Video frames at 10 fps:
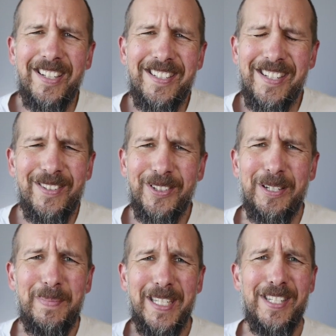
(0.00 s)
Do you know what I
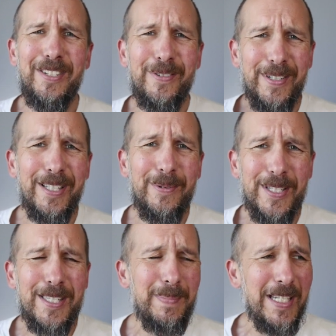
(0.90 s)
mean? Do you really want
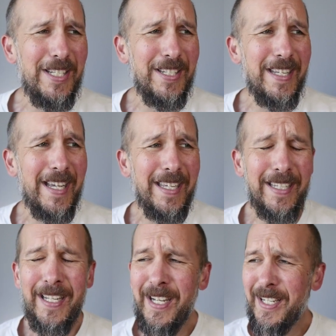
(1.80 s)
to spend your day
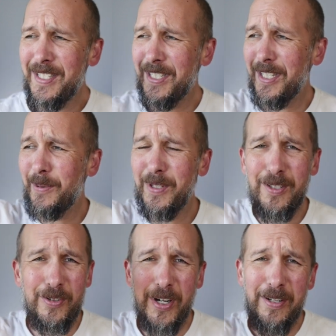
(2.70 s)
dealing with
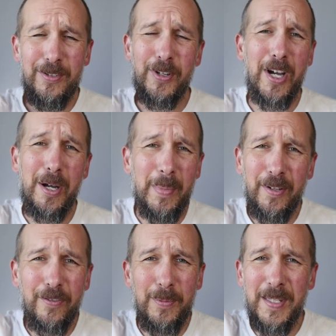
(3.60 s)
drama
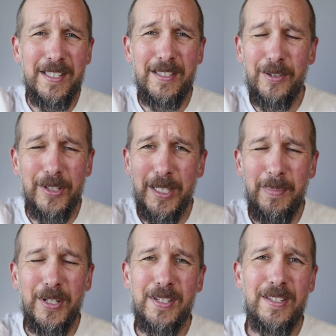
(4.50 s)
from this annoying
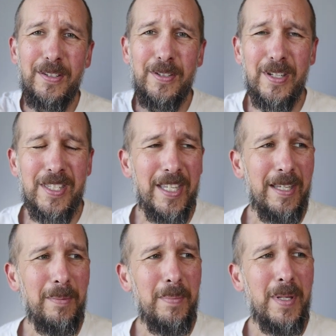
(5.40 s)
person on your
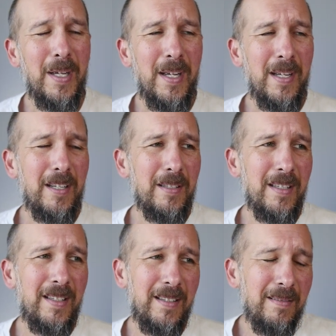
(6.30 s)
team?
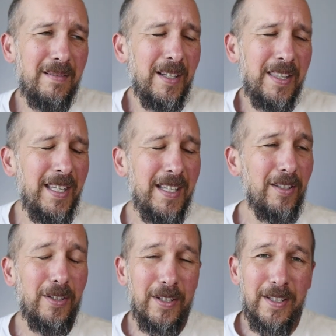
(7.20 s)
I think a
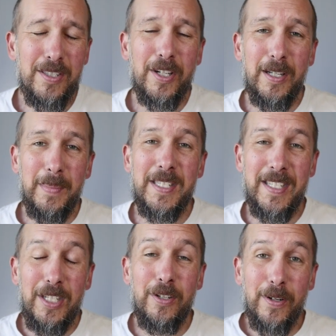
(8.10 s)
lot of the time it's
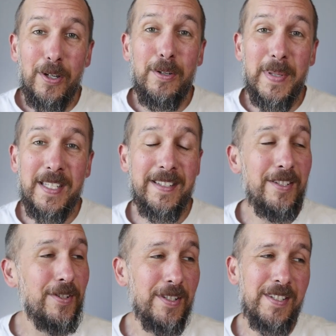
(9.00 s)
in your own best
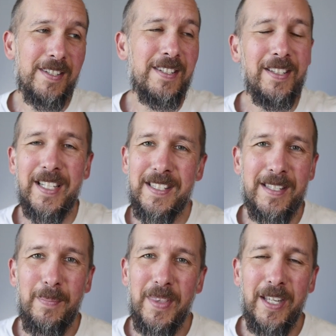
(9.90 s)
interest just to let
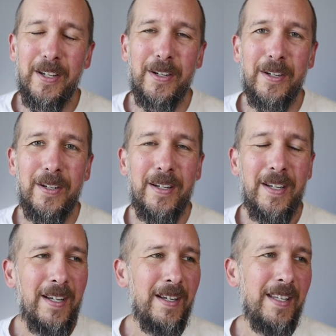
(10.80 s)
something go.
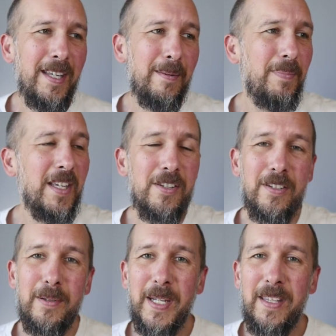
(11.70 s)
Yep, they
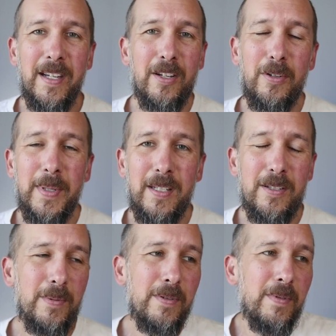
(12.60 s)
shouldn't have made that comment.
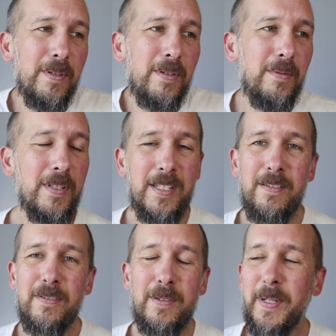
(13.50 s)
It was rude. It was
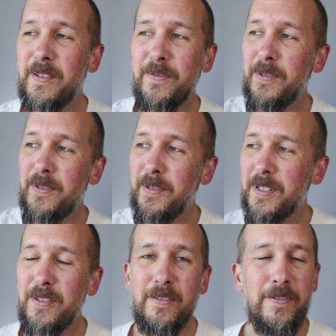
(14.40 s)
disrespectful.
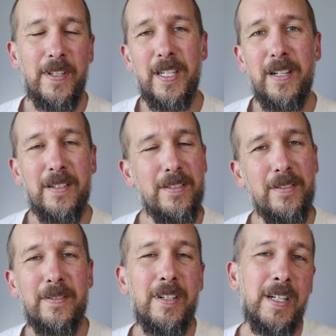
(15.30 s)
It's not fair. It's
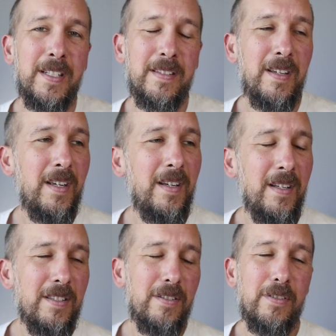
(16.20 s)
not right.
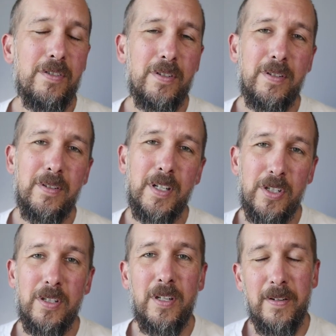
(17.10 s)
It's not true. I
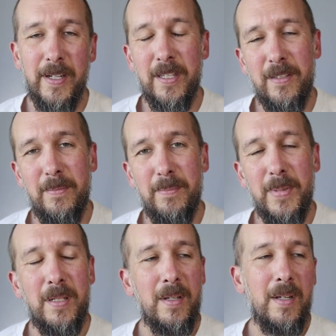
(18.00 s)
should correct them.
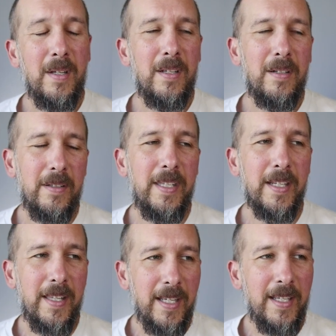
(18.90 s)
On the
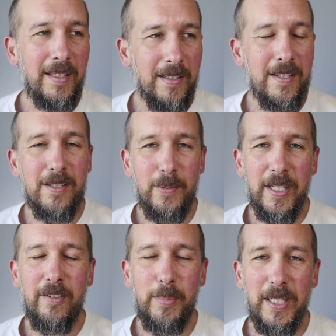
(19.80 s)
other hand, I just want to
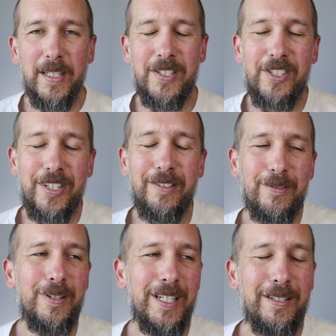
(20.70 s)
have my lunch
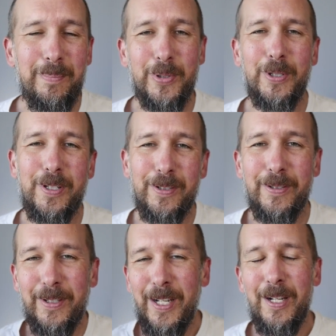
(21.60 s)
and read a book
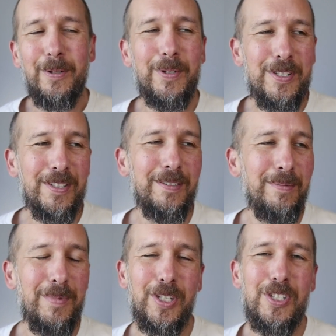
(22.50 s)
or watch a
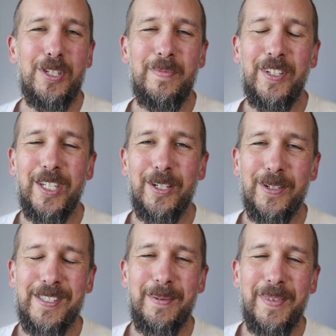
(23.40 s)
YouTube video
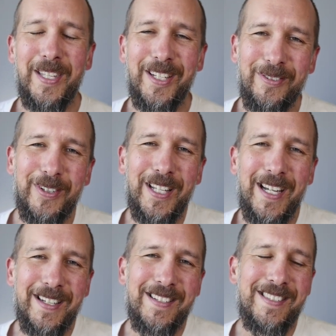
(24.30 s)
or something and relax.